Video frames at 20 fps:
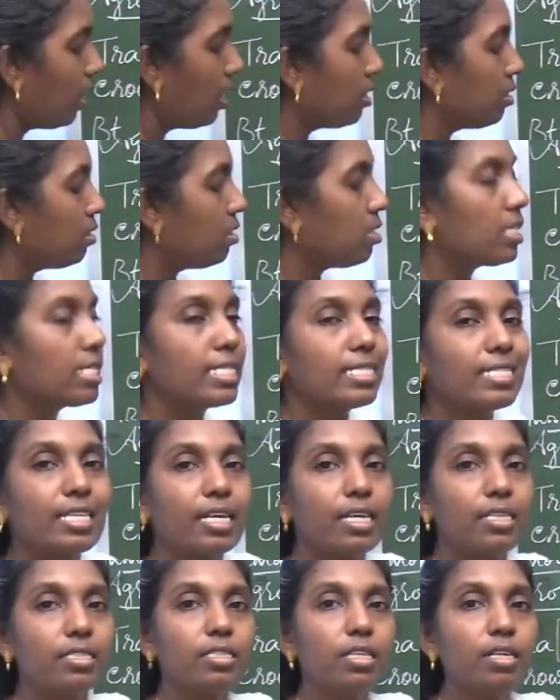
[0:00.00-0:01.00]
The
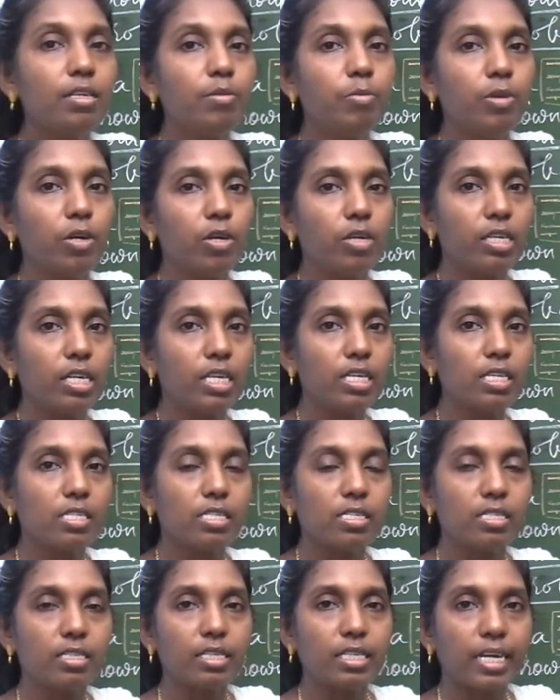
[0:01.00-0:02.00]
southern blotting
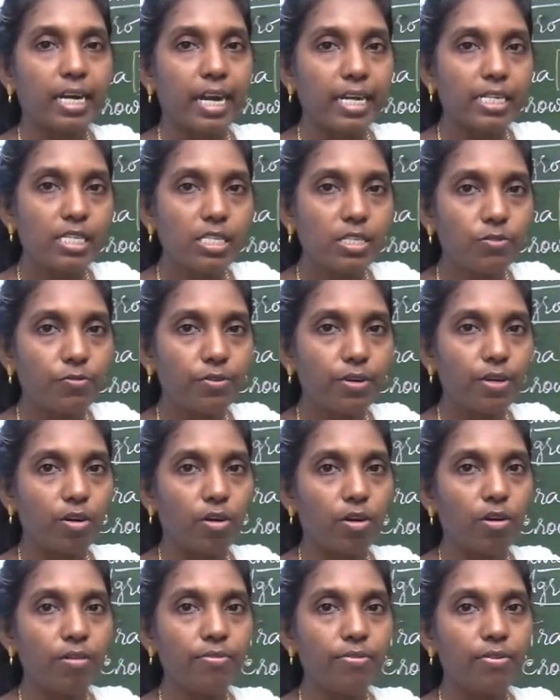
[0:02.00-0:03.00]
is the transfer
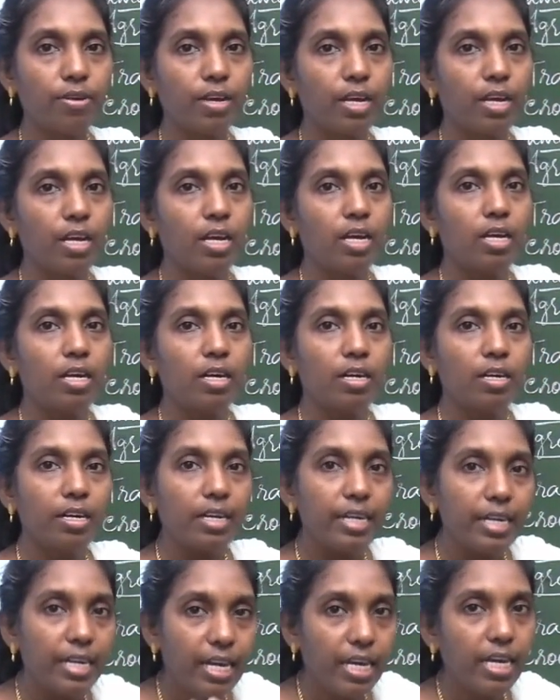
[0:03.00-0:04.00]
of
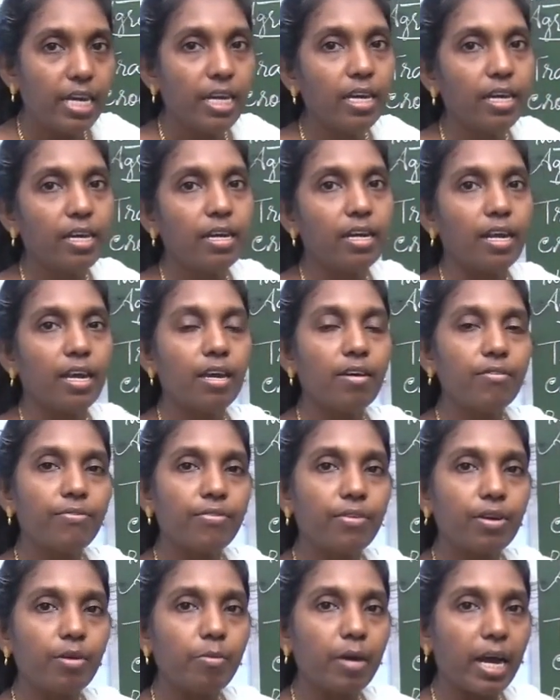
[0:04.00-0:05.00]
DNA
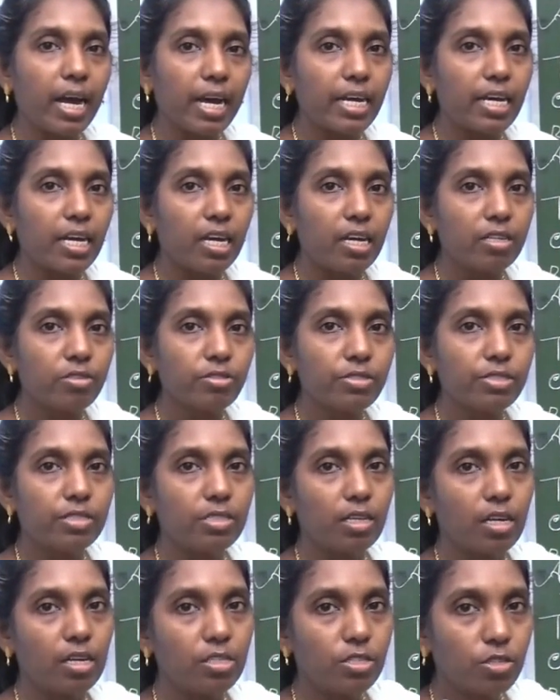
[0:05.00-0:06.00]
from agarose
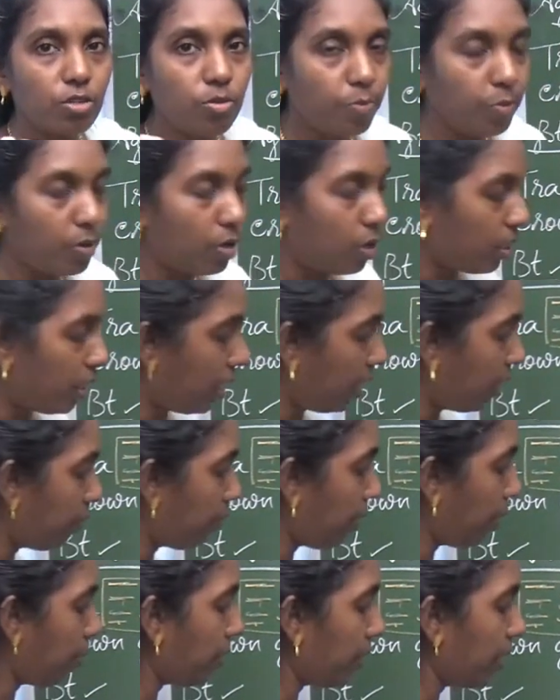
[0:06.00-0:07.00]
gel to blotting
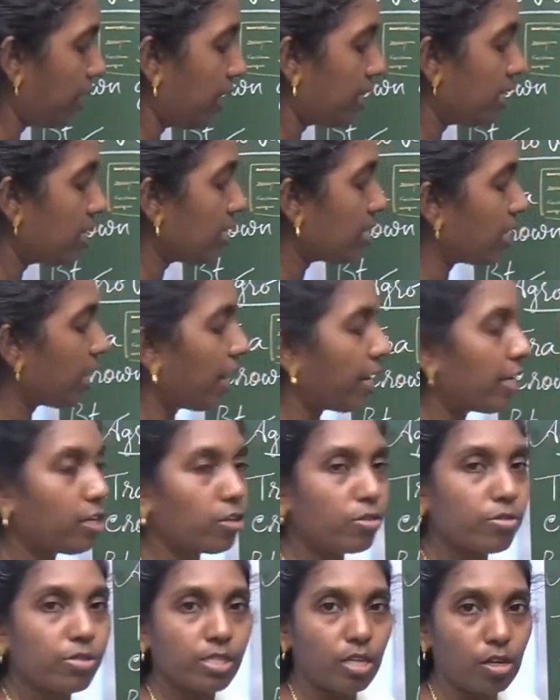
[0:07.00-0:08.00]
paper, that is
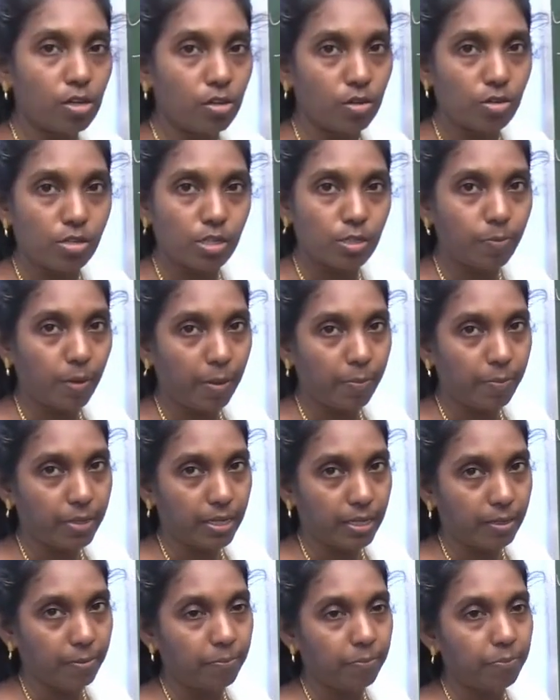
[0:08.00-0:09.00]
nitrocellulose
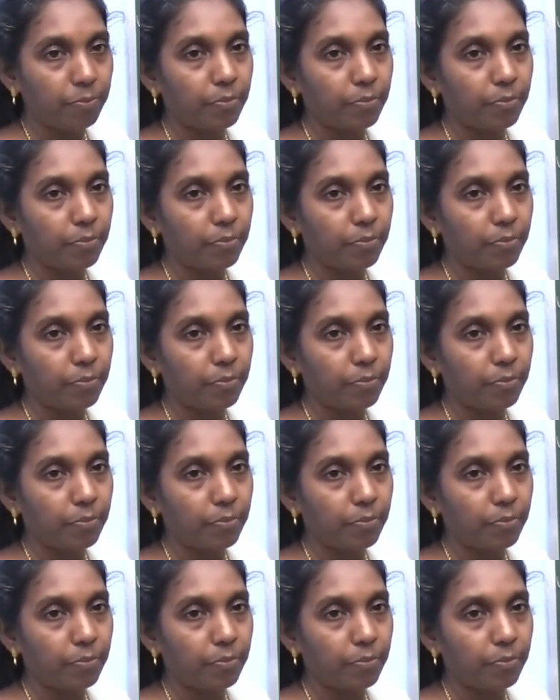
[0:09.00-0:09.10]
paper.